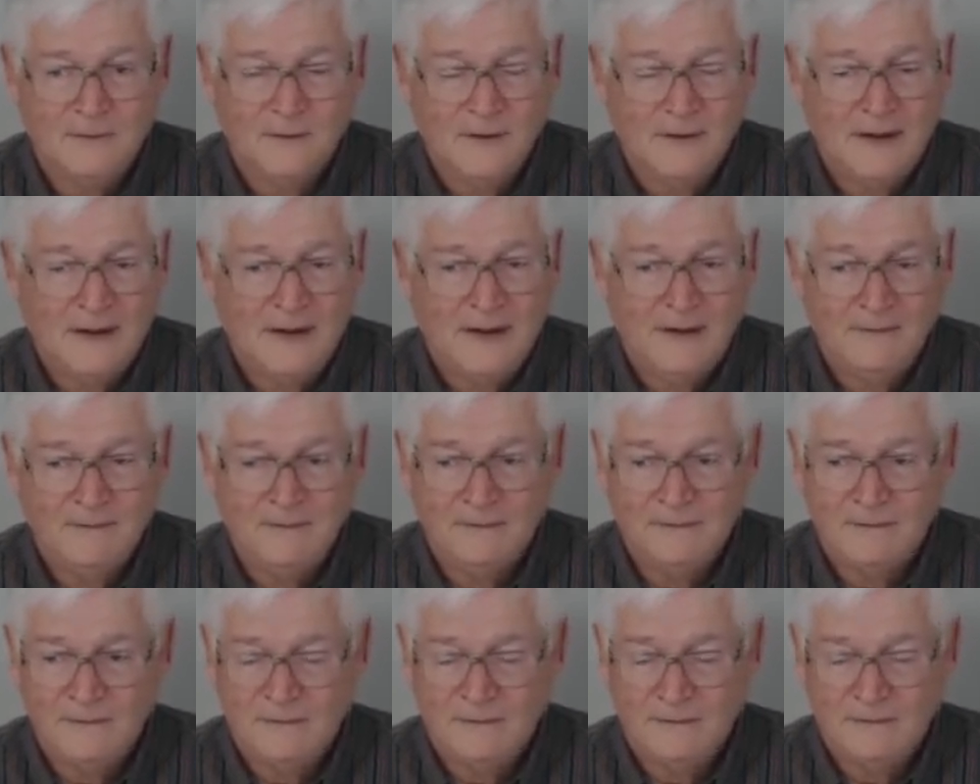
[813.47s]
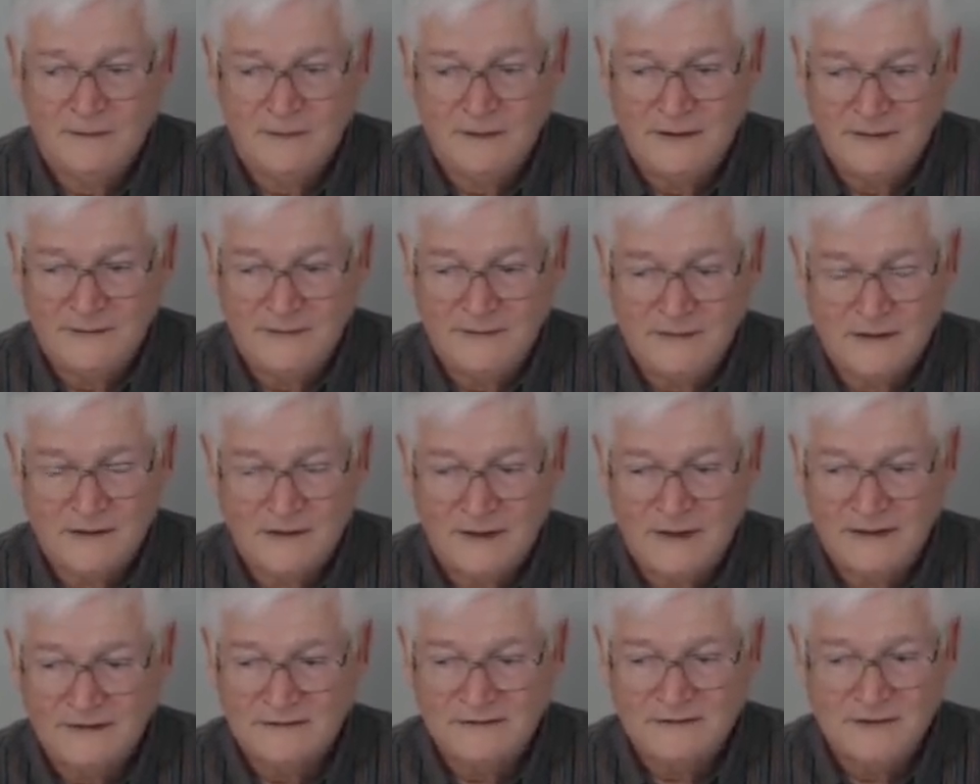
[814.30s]
When I'm given a
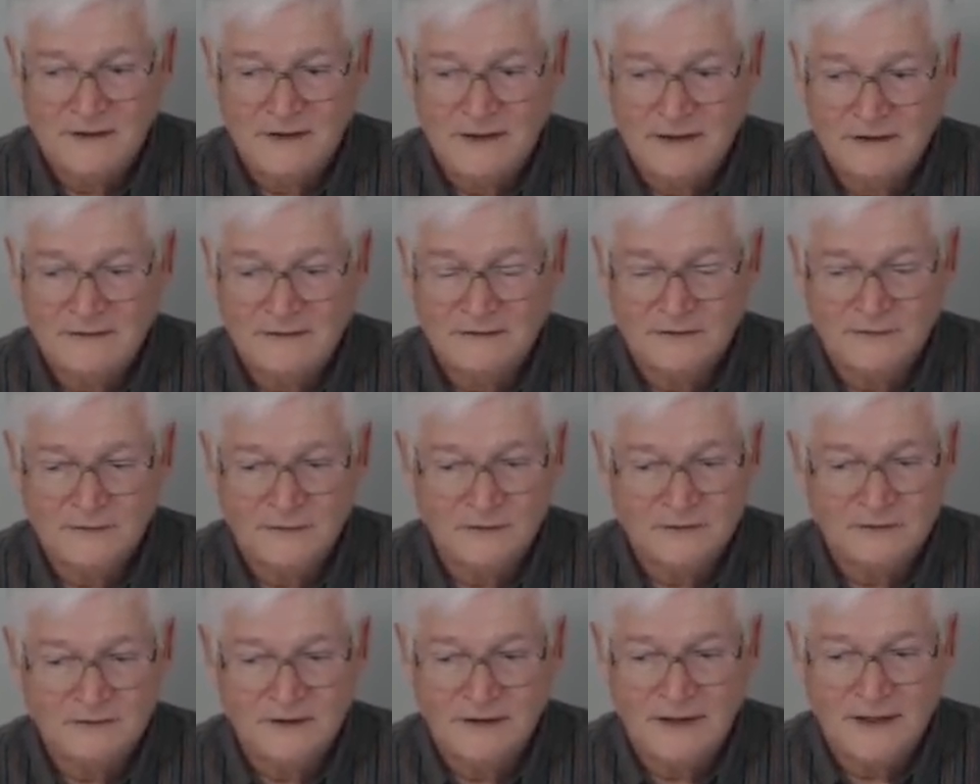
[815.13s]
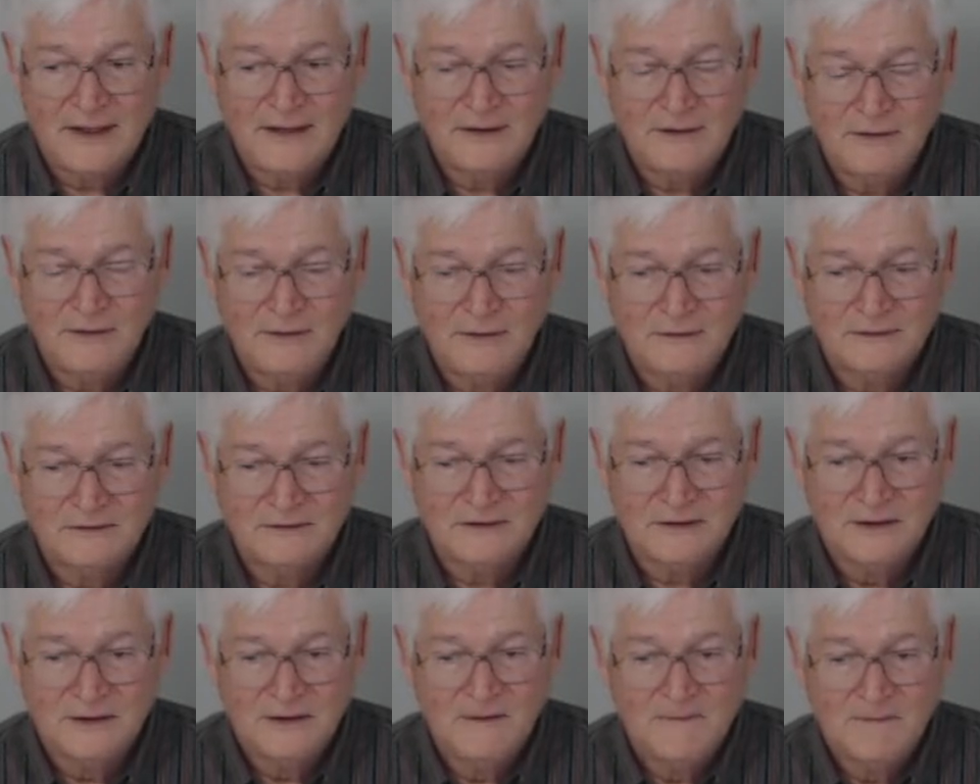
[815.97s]
class to teach, the first thing I do
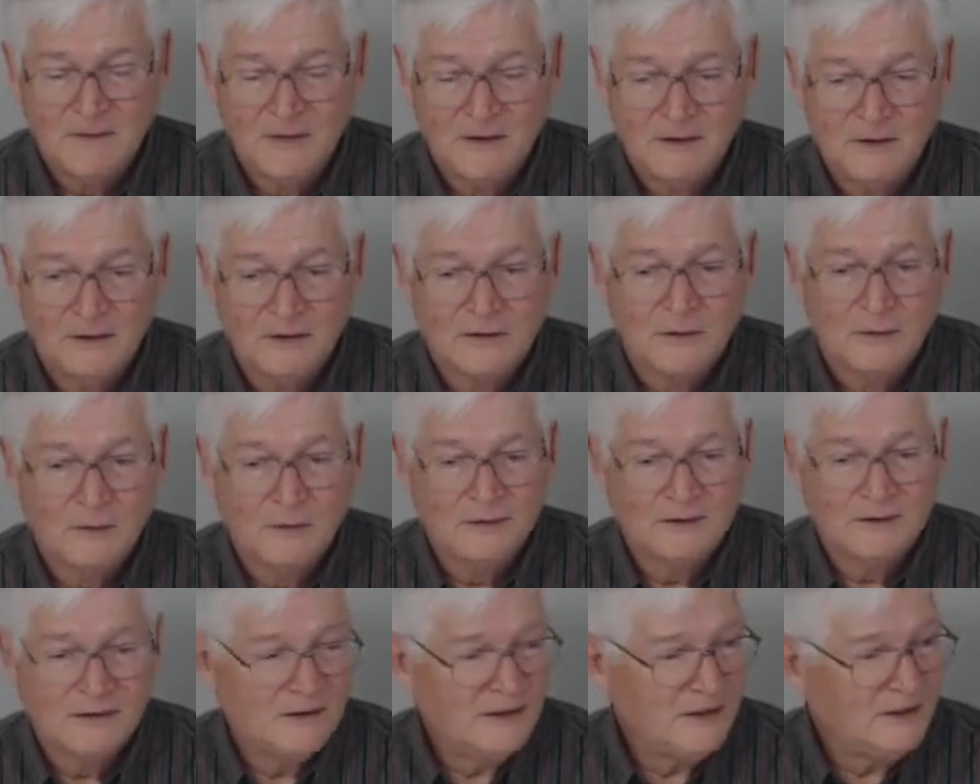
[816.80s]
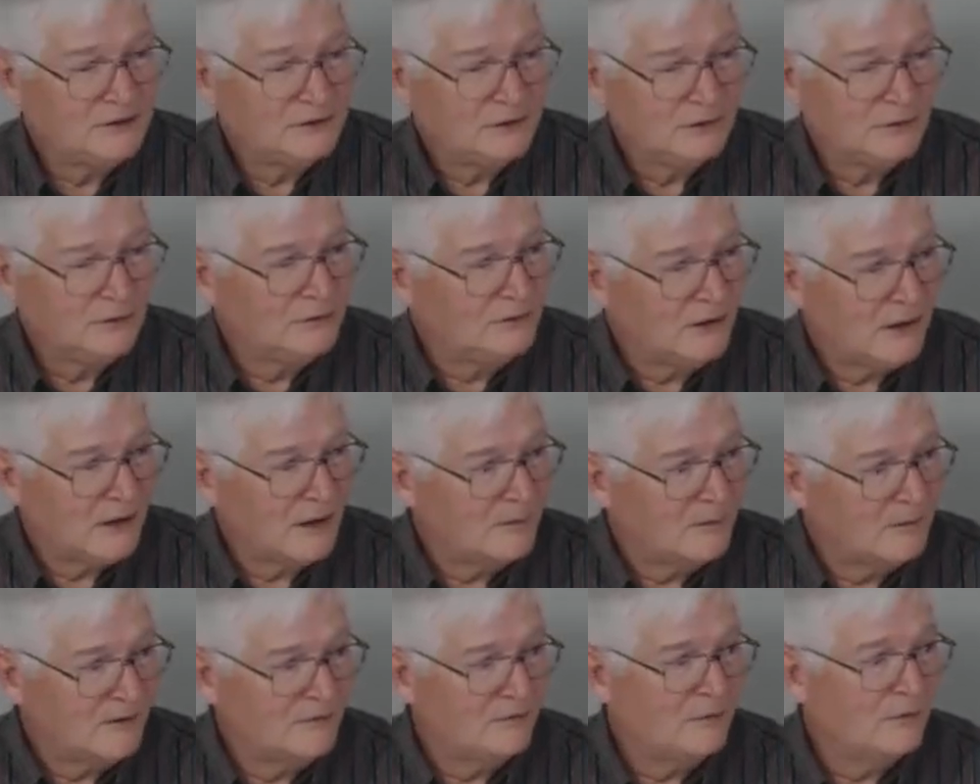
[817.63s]
is look at what the teacher who
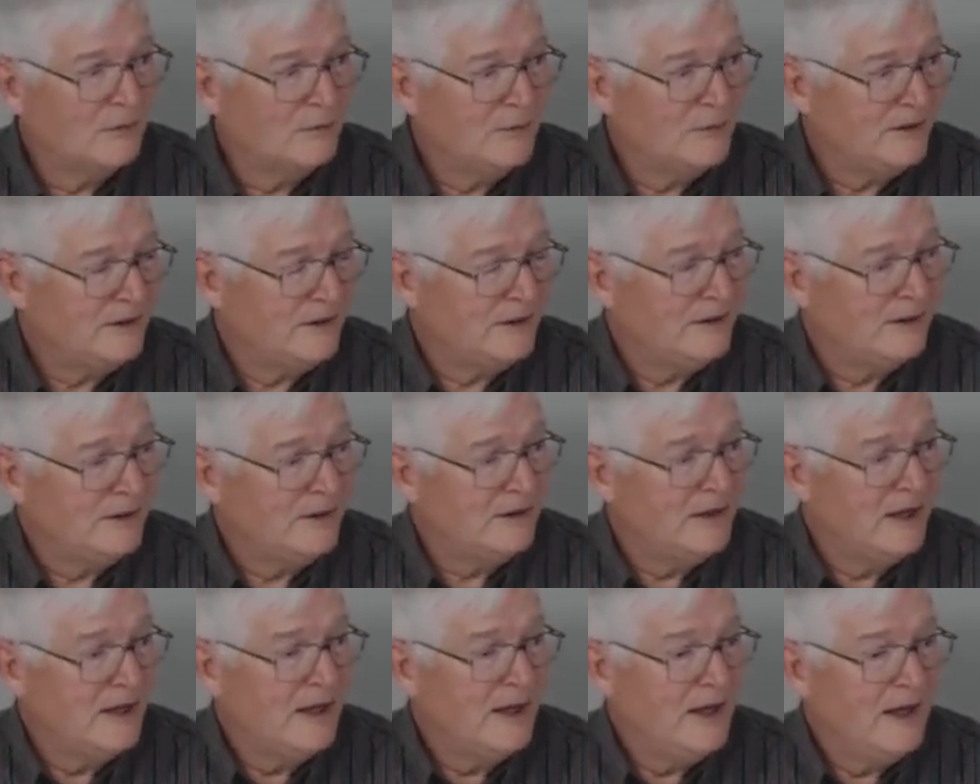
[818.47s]
taught it before me did